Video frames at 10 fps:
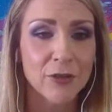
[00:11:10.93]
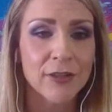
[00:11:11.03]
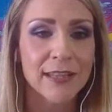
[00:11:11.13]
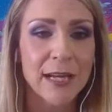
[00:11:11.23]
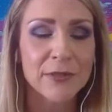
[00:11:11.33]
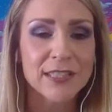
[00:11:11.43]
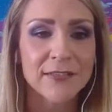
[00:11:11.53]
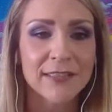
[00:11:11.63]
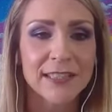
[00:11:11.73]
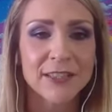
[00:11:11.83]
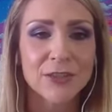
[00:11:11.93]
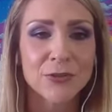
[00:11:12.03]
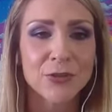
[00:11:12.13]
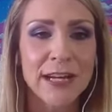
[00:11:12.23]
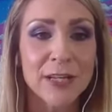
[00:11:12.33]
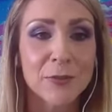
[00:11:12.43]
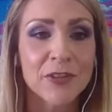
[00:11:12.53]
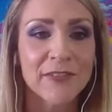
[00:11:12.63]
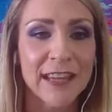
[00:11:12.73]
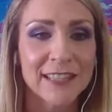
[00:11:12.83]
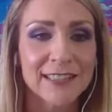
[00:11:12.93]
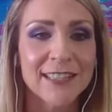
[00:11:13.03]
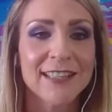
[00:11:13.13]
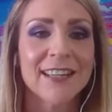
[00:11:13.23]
collaboratively to try to prevent